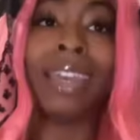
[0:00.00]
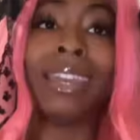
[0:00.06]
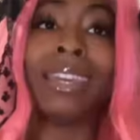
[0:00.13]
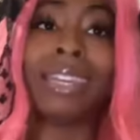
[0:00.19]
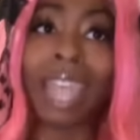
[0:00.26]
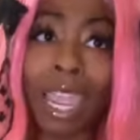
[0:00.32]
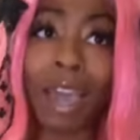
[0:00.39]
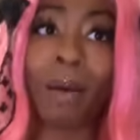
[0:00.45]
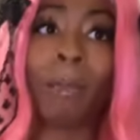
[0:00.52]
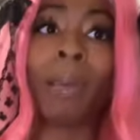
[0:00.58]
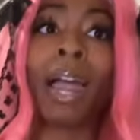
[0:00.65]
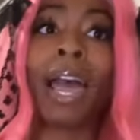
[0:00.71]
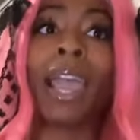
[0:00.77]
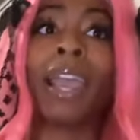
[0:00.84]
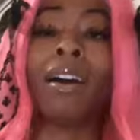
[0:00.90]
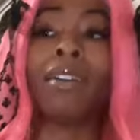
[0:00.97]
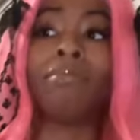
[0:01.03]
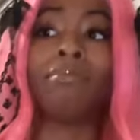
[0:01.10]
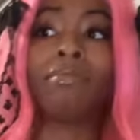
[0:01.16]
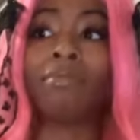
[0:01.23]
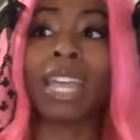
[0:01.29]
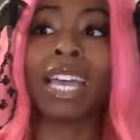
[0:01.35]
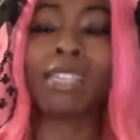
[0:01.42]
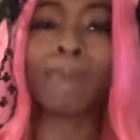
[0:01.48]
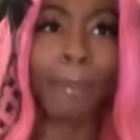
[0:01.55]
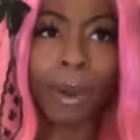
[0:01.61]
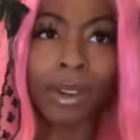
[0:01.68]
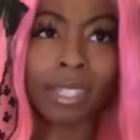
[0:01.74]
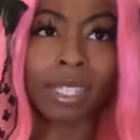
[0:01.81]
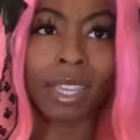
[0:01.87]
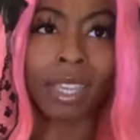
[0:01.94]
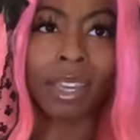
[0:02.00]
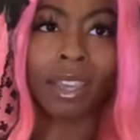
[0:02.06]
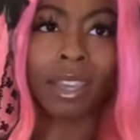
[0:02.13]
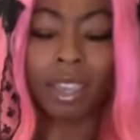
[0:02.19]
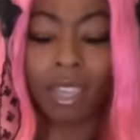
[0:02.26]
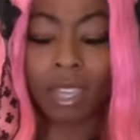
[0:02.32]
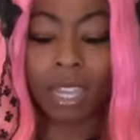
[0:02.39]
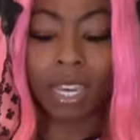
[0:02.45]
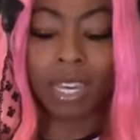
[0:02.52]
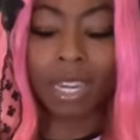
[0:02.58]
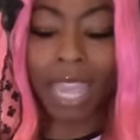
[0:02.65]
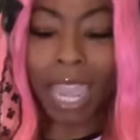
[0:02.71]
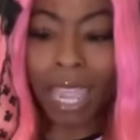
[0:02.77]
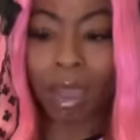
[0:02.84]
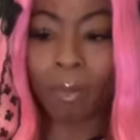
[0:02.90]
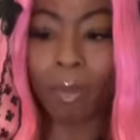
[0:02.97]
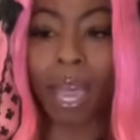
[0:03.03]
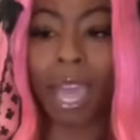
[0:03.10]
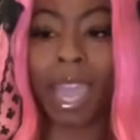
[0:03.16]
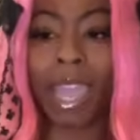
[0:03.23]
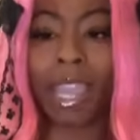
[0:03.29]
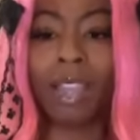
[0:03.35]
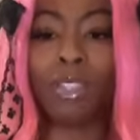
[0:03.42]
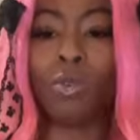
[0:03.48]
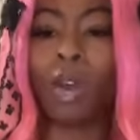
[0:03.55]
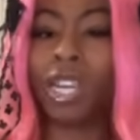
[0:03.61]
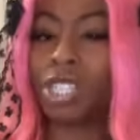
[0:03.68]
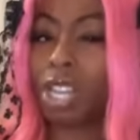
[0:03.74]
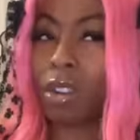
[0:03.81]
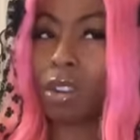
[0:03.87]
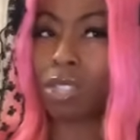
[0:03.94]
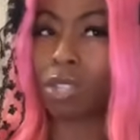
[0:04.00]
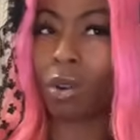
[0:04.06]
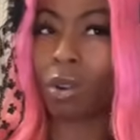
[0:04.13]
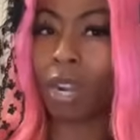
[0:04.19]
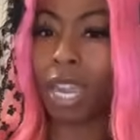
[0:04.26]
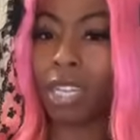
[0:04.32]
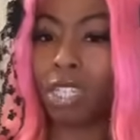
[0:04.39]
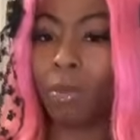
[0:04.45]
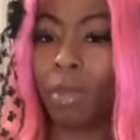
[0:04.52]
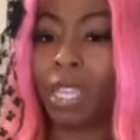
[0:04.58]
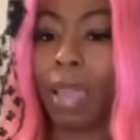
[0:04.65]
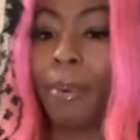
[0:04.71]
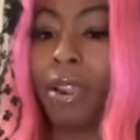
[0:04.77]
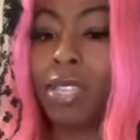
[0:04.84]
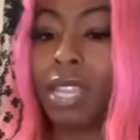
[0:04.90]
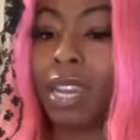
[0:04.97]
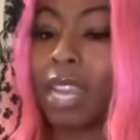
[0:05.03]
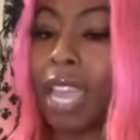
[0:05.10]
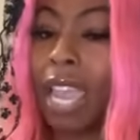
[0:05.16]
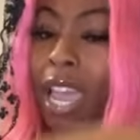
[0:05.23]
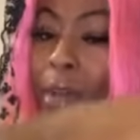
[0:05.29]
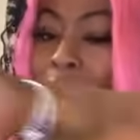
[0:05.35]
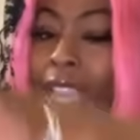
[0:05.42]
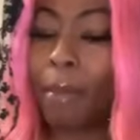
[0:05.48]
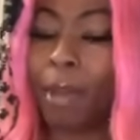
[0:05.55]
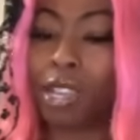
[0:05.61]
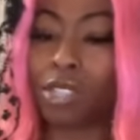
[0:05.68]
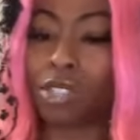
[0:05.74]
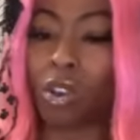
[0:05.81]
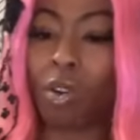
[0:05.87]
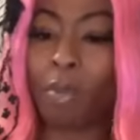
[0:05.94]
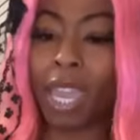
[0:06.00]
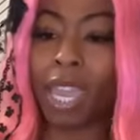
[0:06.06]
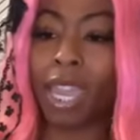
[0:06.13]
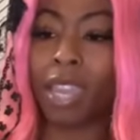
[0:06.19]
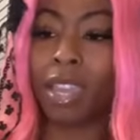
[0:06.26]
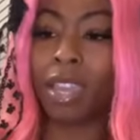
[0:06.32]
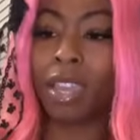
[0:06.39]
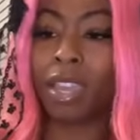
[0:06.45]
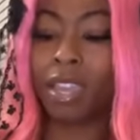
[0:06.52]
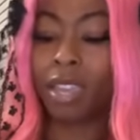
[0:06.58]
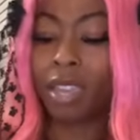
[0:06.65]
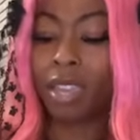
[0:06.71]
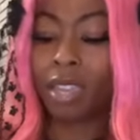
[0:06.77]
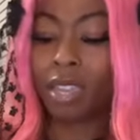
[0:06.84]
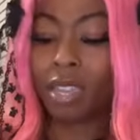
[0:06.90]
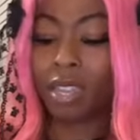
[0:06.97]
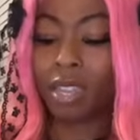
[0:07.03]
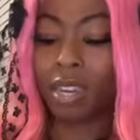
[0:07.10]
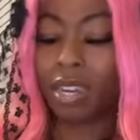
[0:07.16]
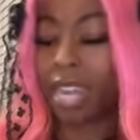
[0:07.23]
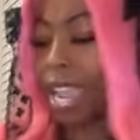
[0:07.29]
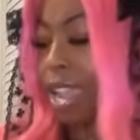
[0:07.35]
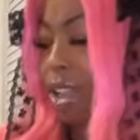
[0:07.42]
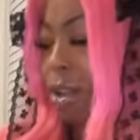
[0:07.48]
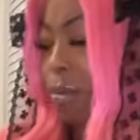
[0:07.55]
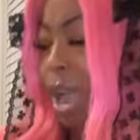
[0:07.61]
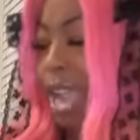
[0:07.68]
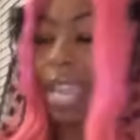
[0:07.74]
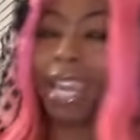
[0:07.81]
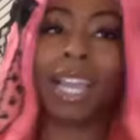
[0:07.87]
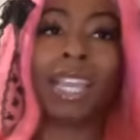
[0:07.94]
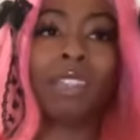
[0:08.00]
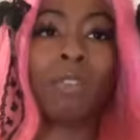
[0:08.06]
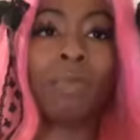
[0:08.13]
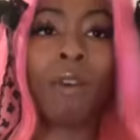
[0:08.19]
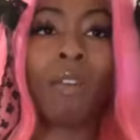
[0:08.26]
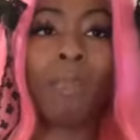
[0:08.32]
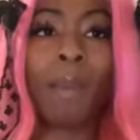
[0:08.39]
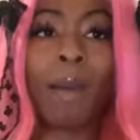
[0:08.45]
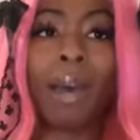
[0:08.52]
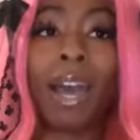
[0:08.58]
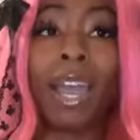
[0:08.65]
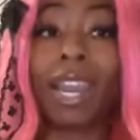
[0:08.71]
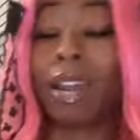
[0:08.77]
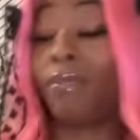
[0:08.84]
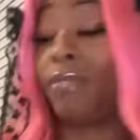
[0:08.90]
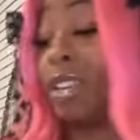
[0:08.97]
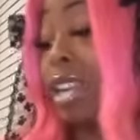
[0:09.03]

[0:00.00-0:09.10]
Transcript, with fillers: Damn, like, that's my person. Damn, like, do I share a soul connection with that person? Damn, is that my soulmate? damn, why can't I get them off my mind? I'm feeling